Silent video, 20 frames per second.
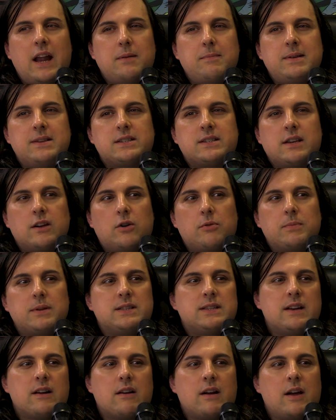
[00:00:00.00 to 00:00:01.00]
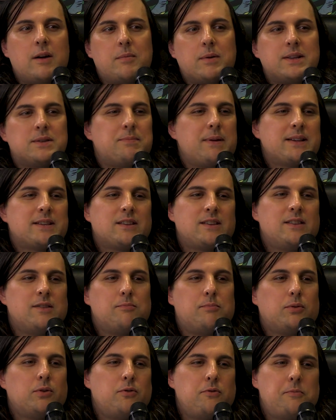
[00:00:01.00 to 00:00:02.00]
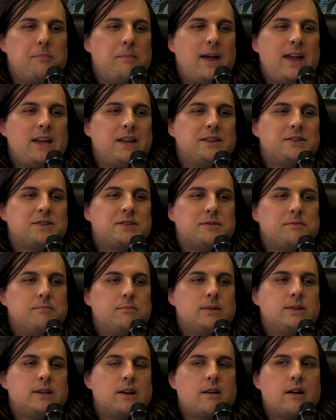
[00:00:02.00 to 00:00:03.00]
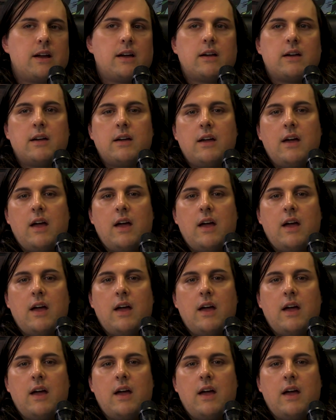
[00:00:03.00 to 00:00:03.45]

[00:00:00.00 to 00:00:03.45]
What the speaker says: enemy skill materia, but it's basically the blue mage materia.